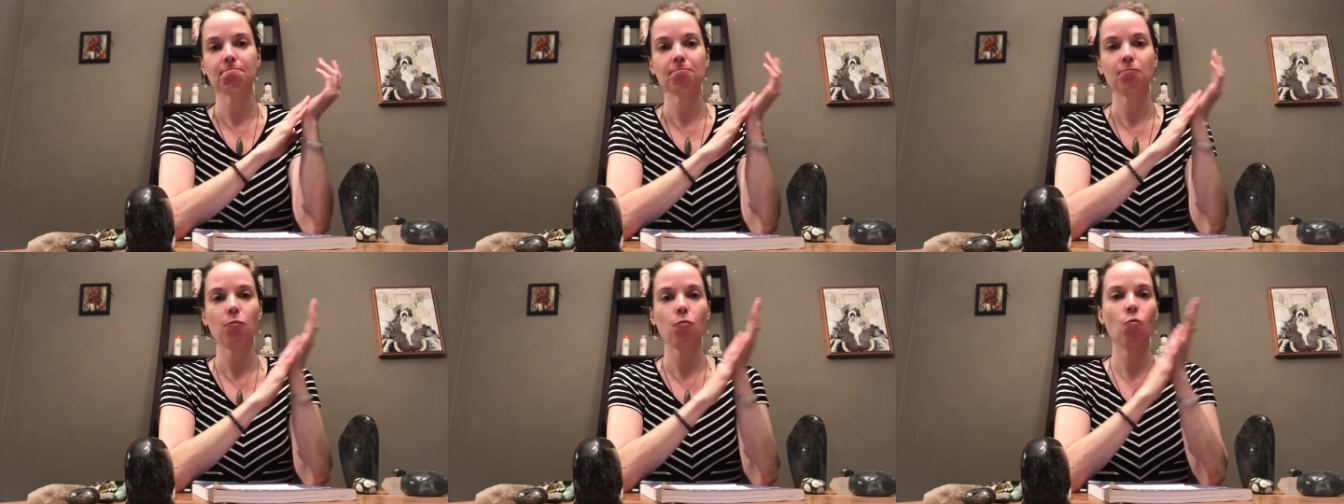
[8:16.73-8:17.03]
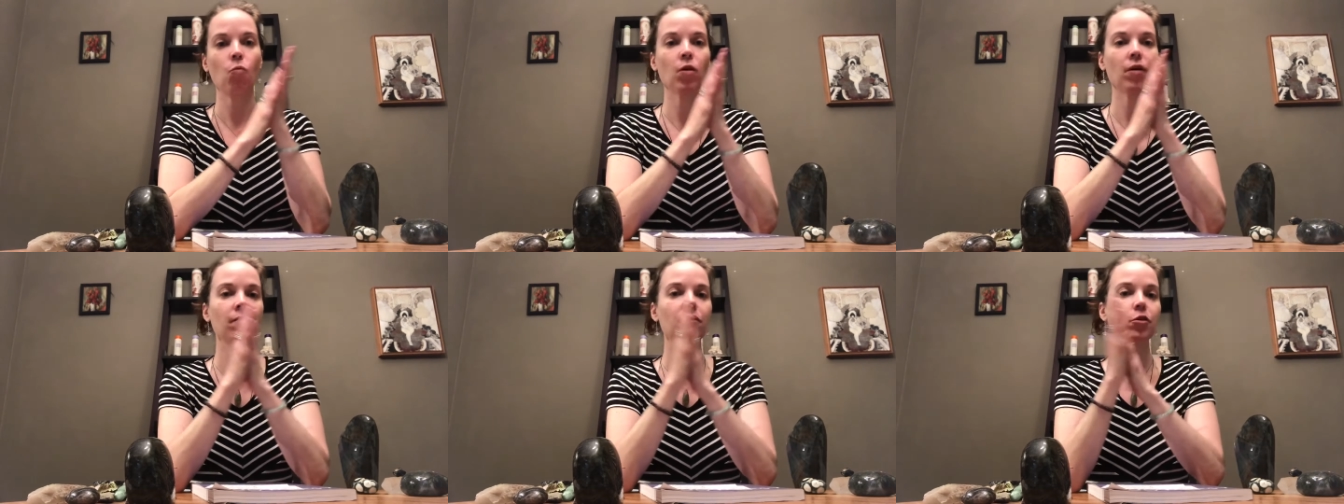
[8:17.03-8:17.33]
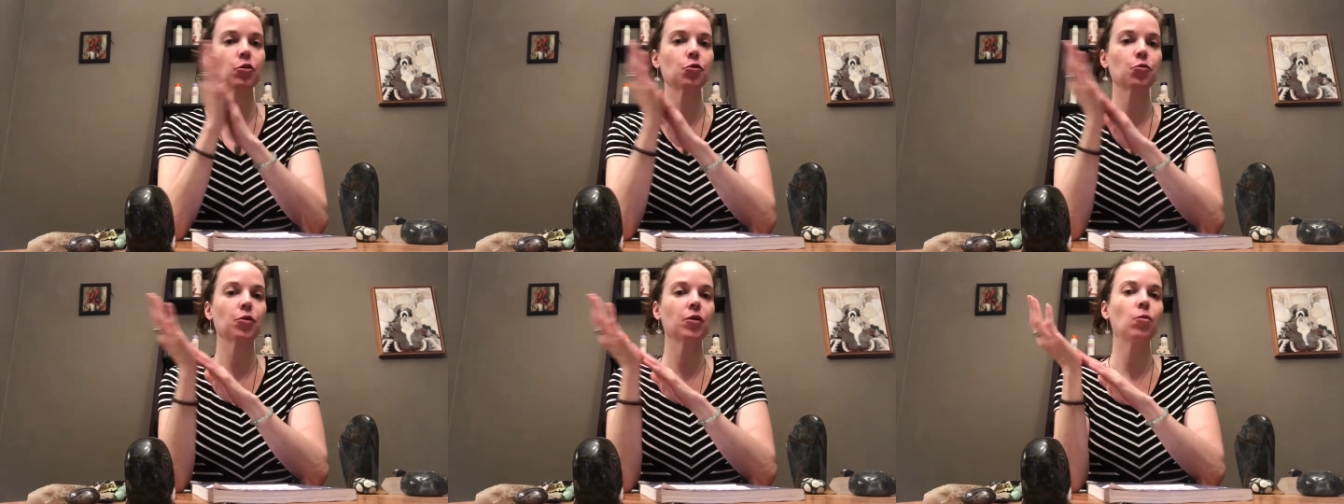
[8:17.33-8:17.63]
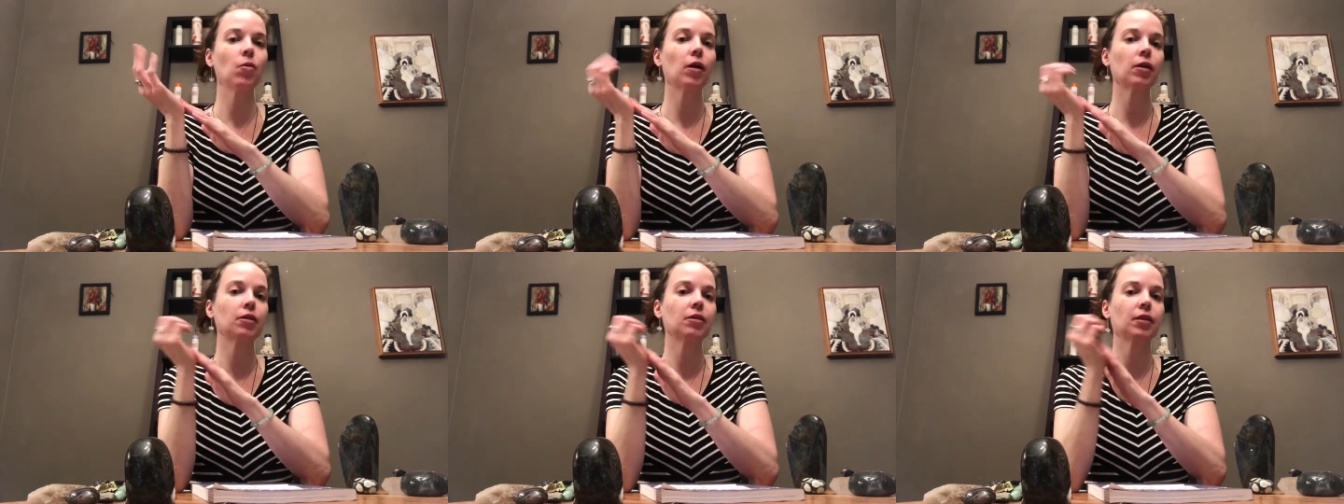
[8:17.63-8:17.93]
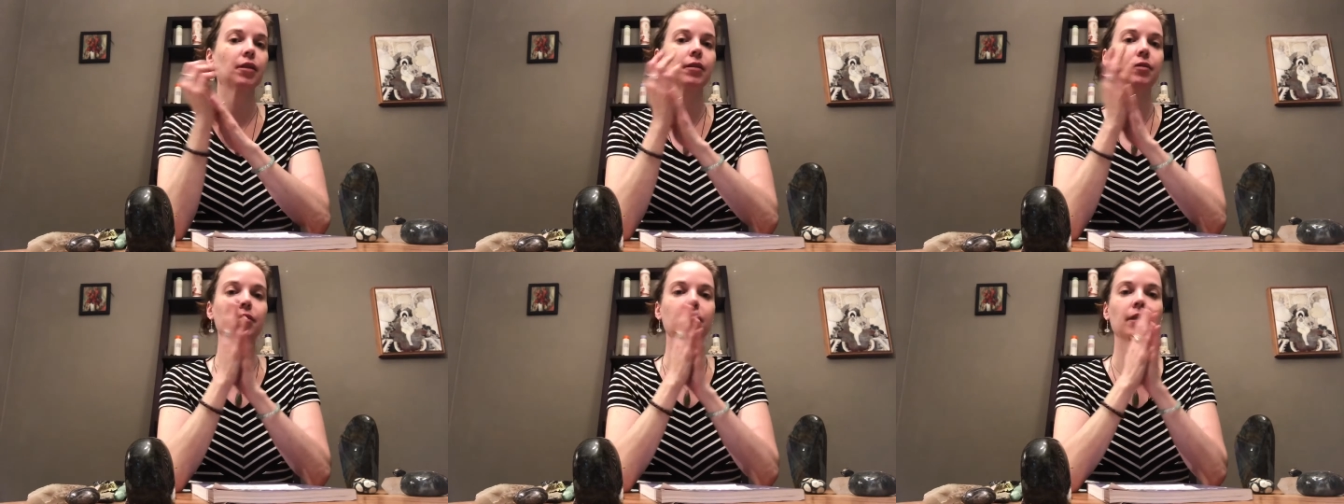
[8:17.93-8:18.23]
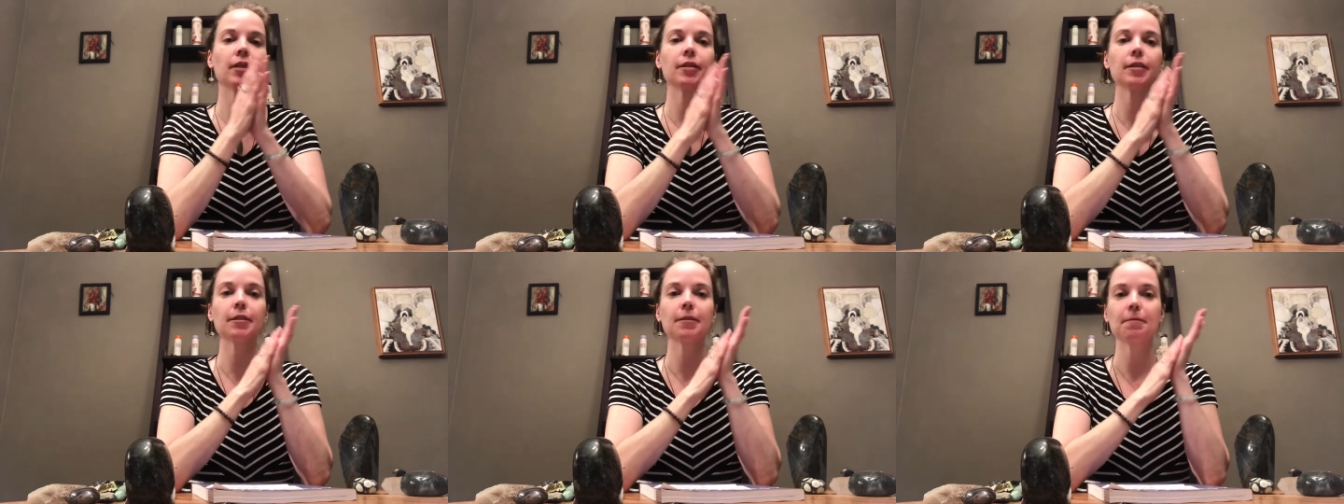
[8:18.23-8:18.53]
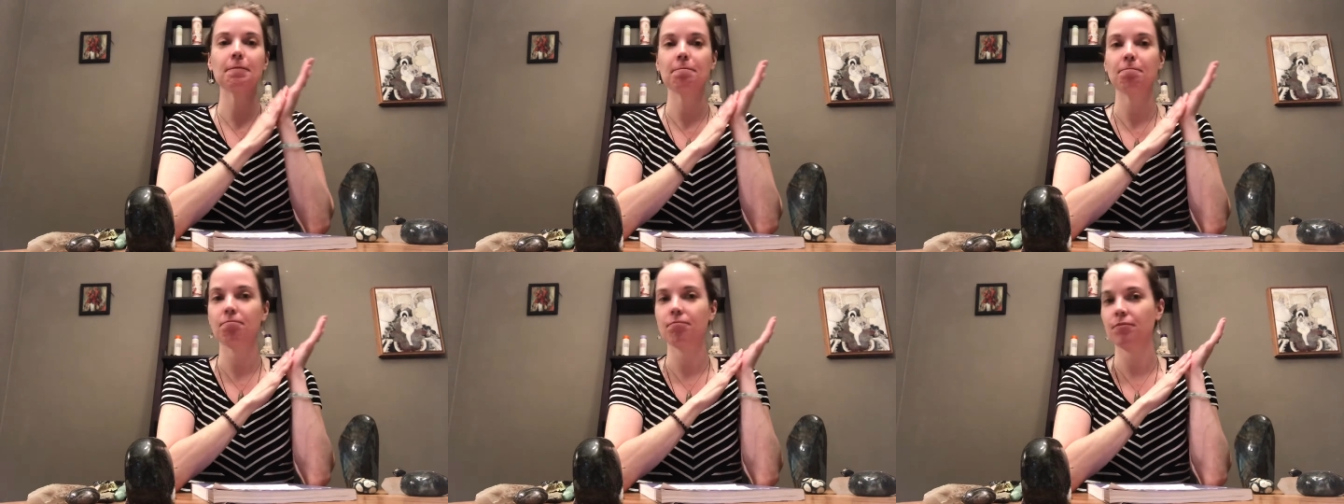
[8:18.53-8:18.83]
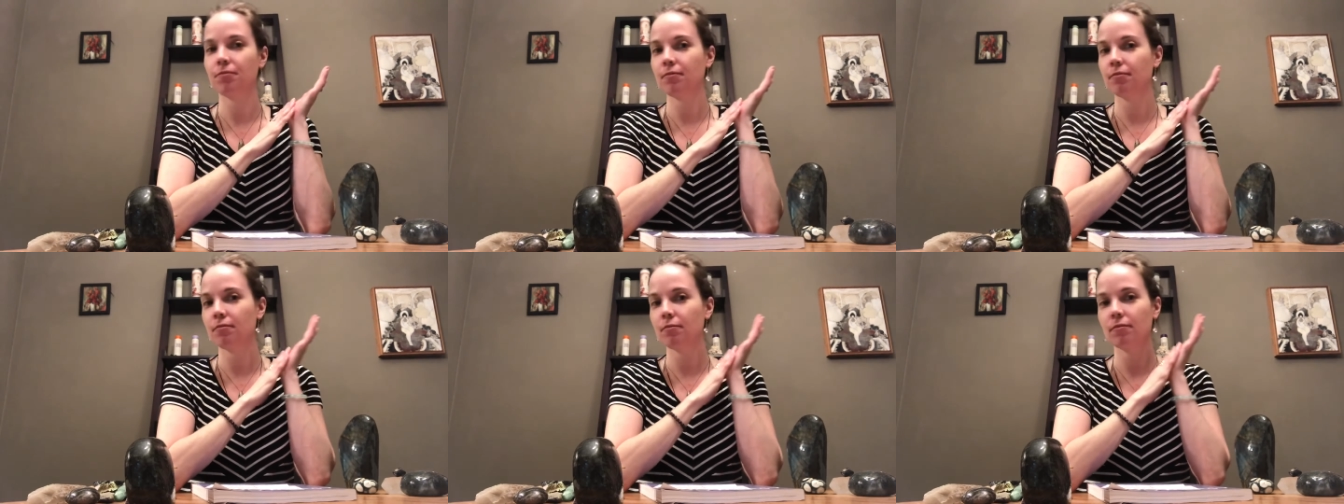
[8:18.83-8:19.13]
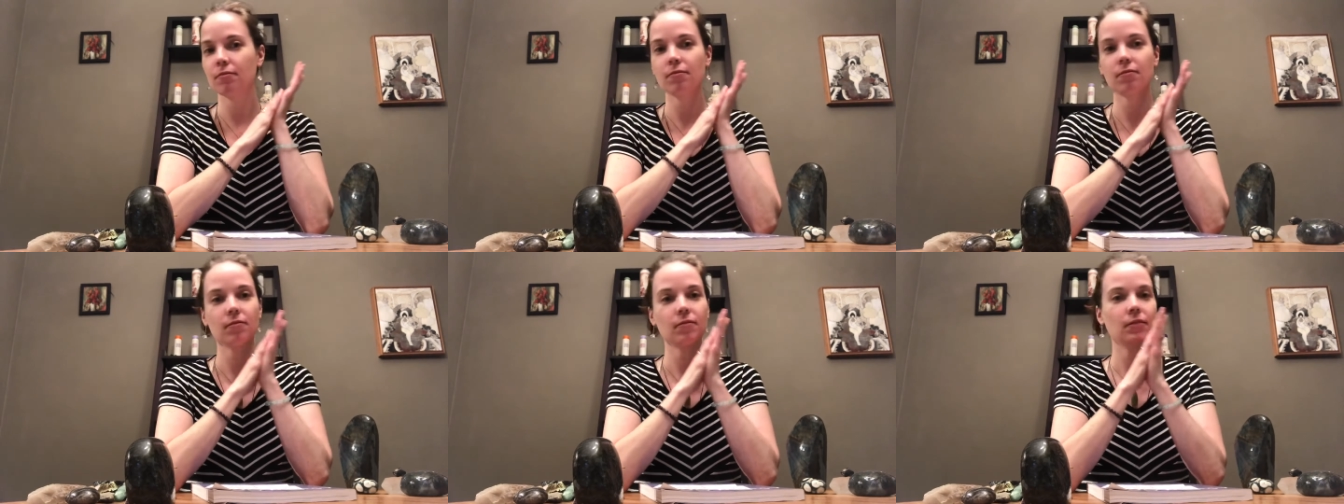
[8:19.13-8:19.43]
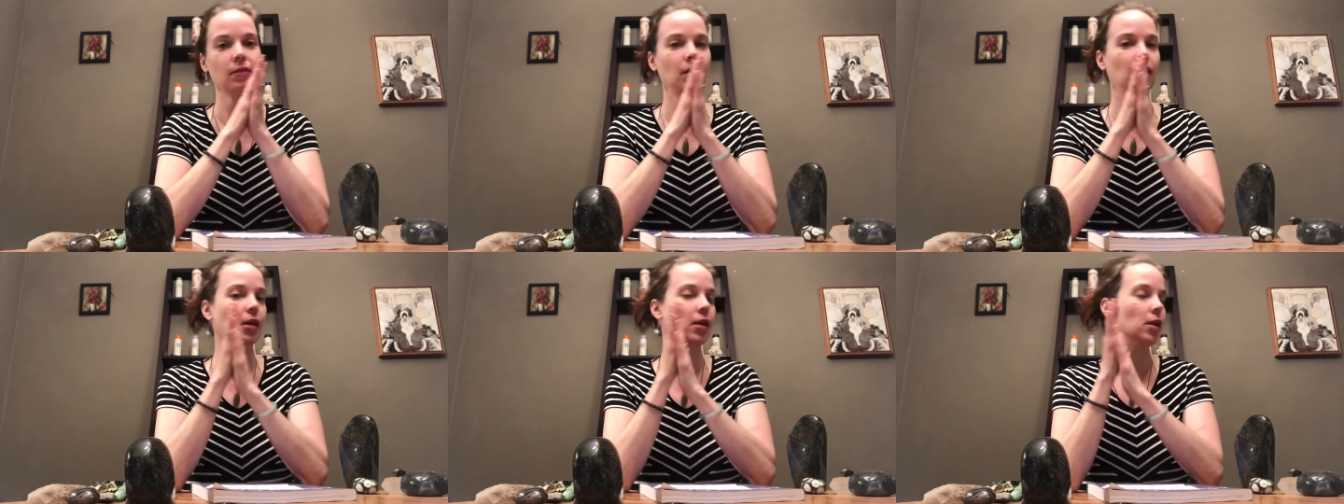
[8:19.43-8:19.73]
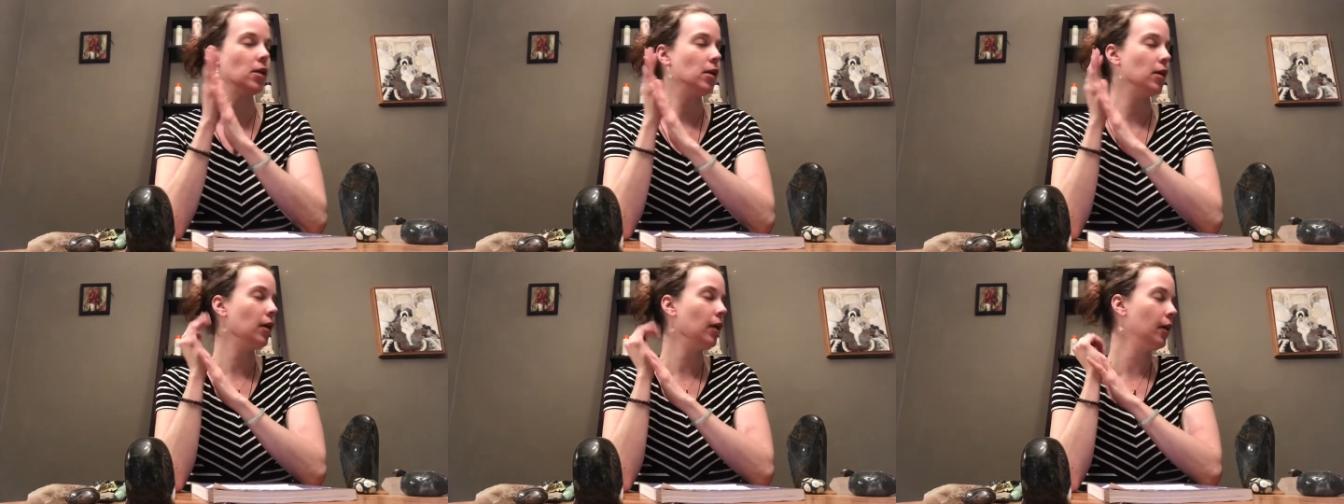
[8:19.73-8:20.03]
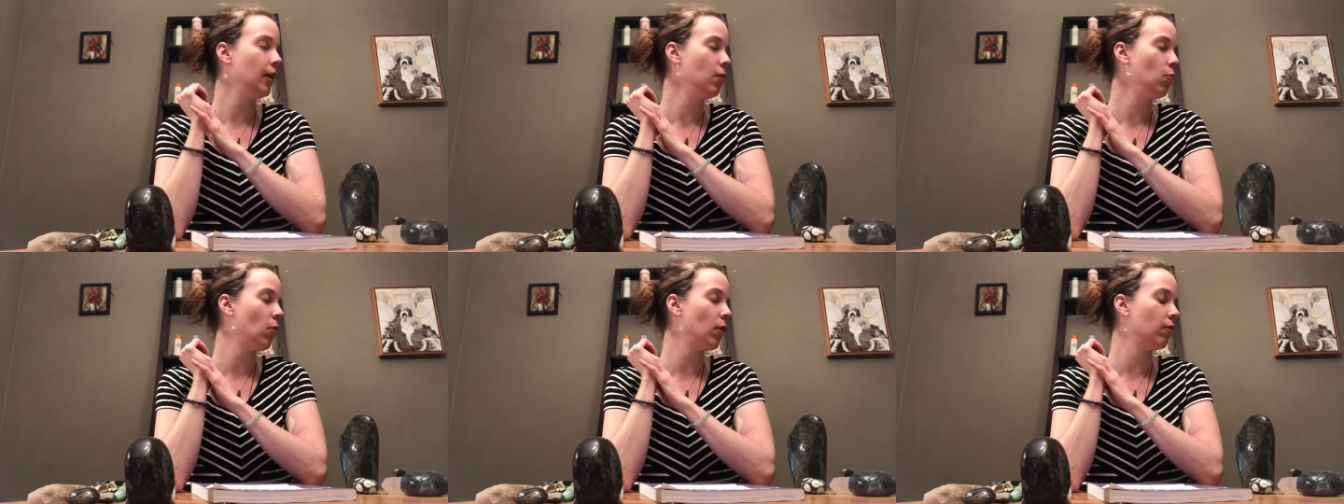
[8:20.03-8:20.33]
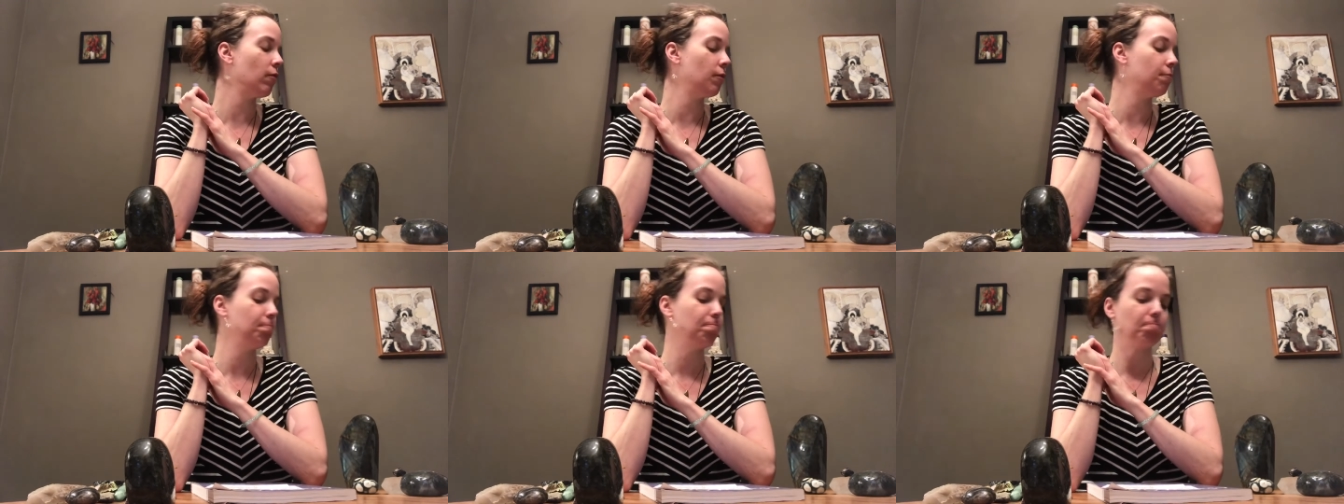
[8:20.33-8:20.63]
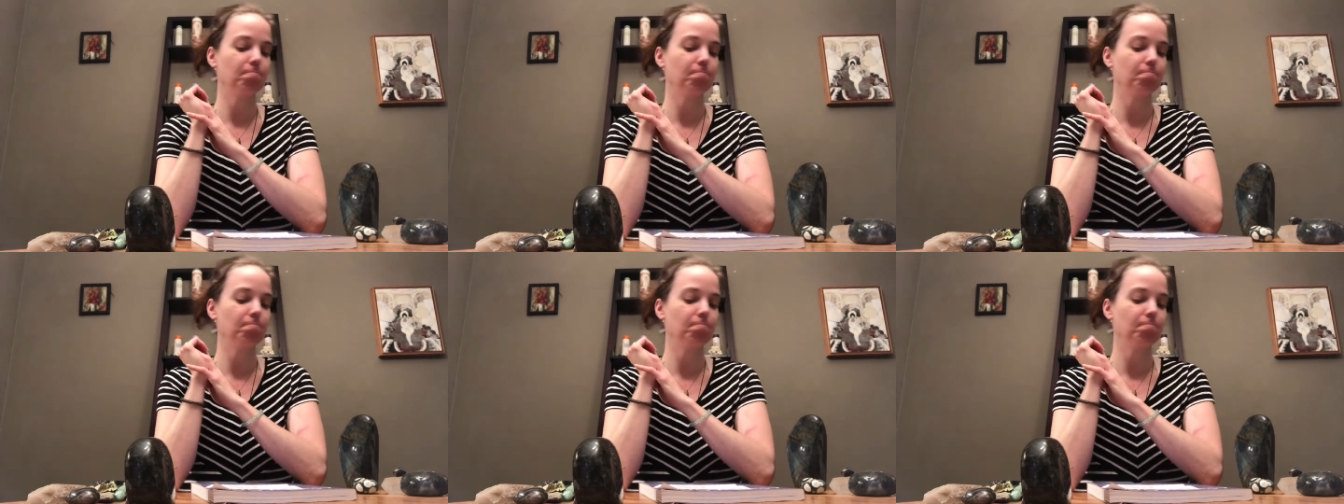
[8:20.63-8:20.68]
One of those 3 water signs, guys. Any one of them.